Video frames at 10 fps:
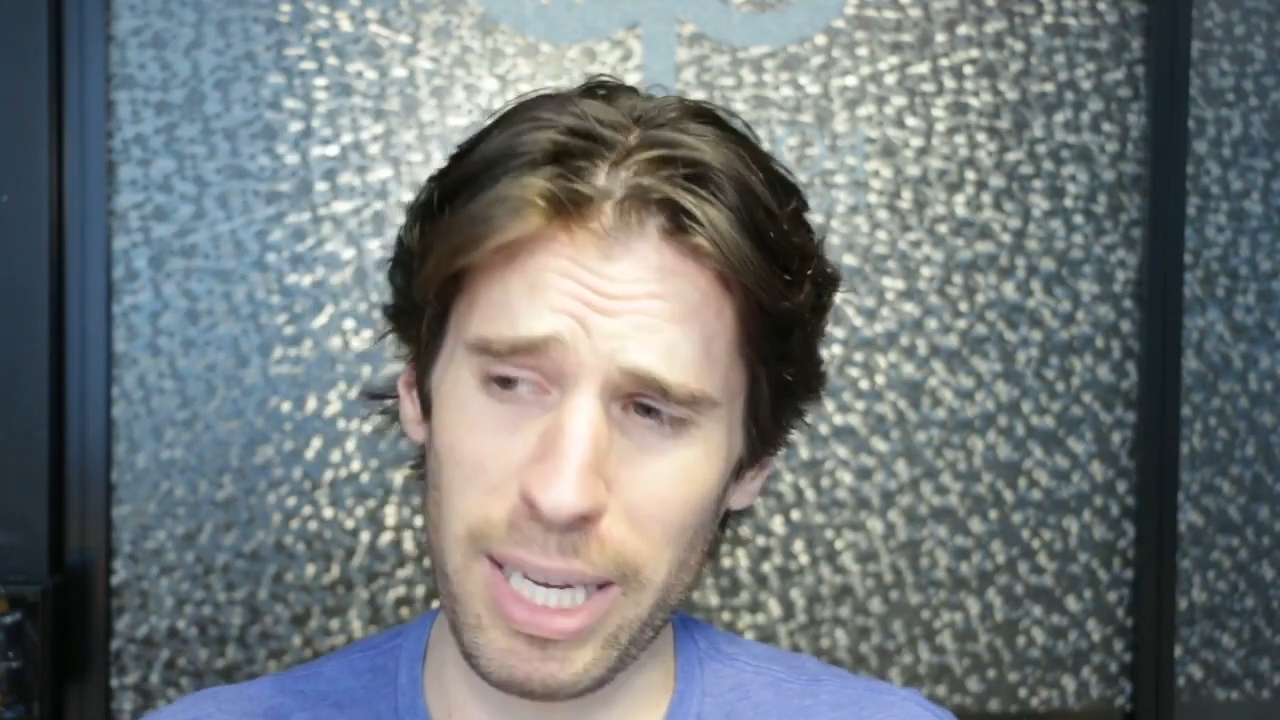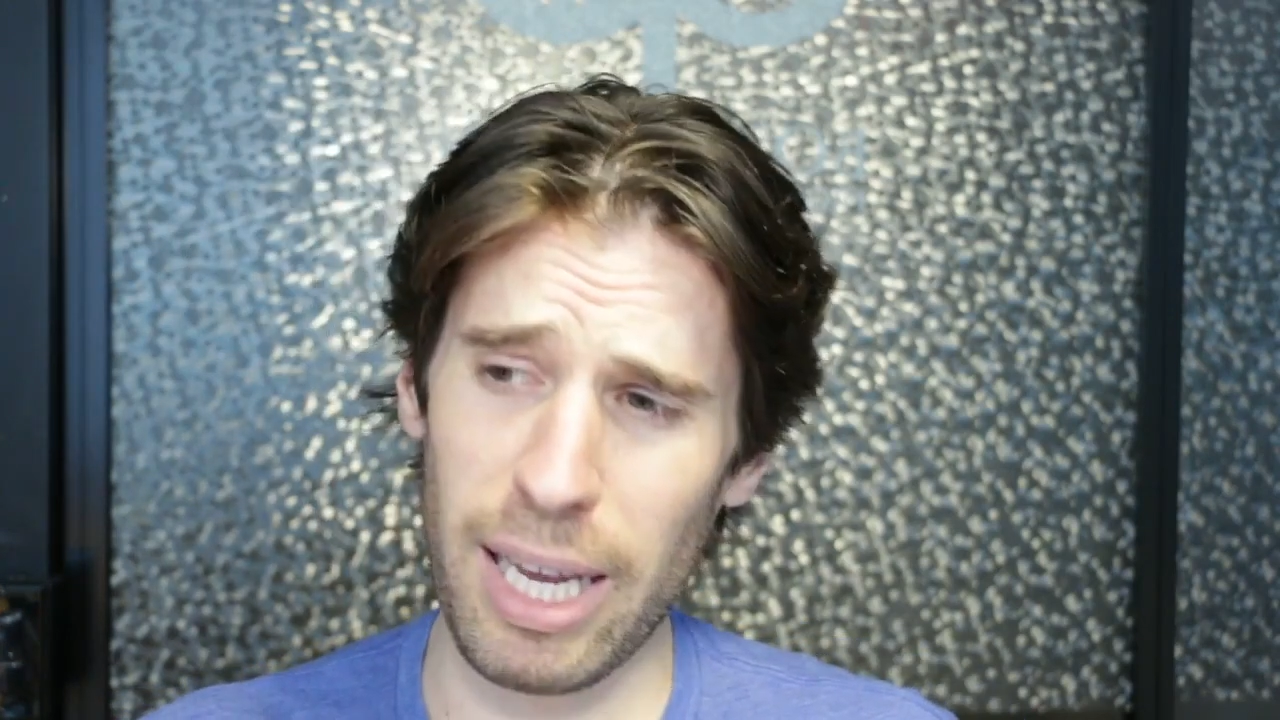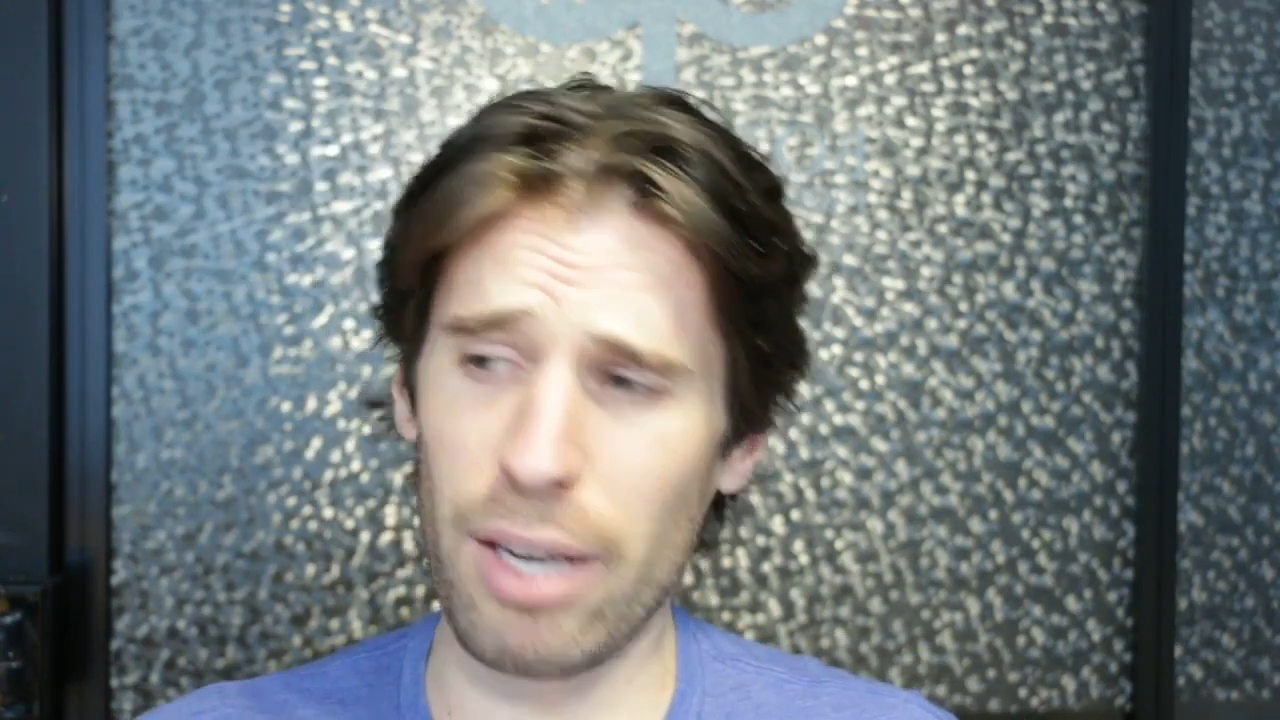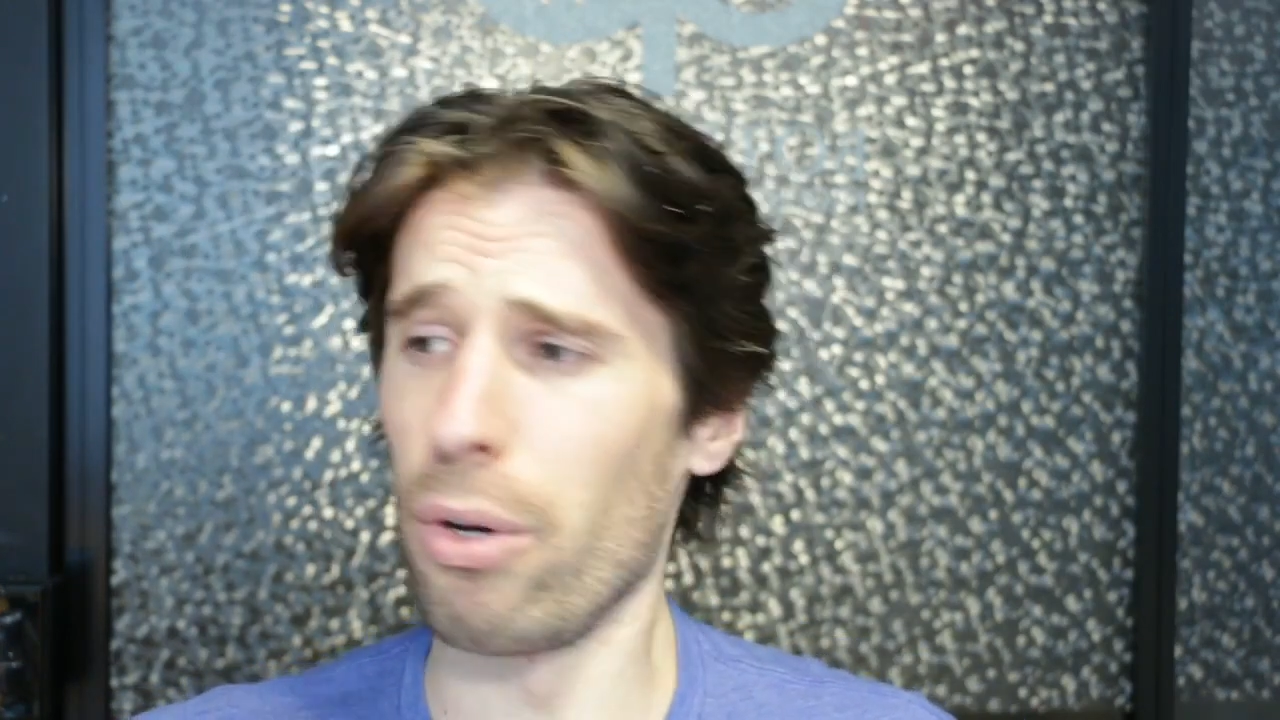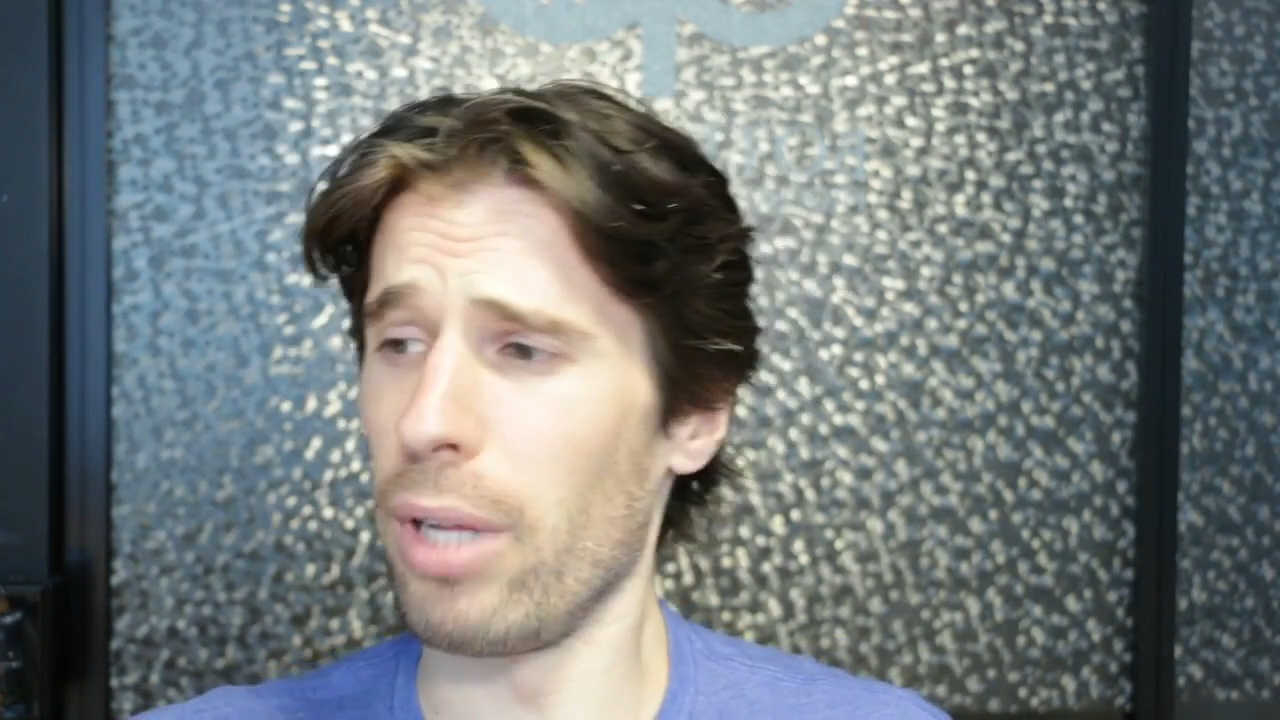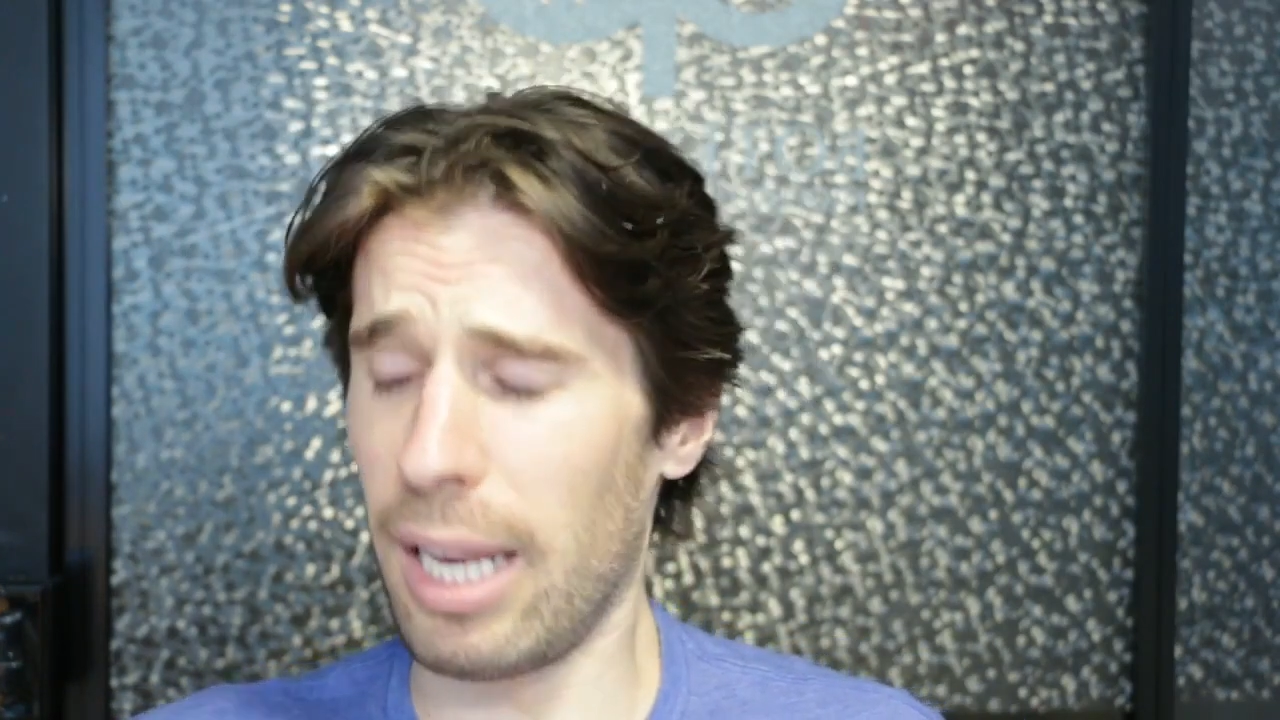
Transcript: Kindle,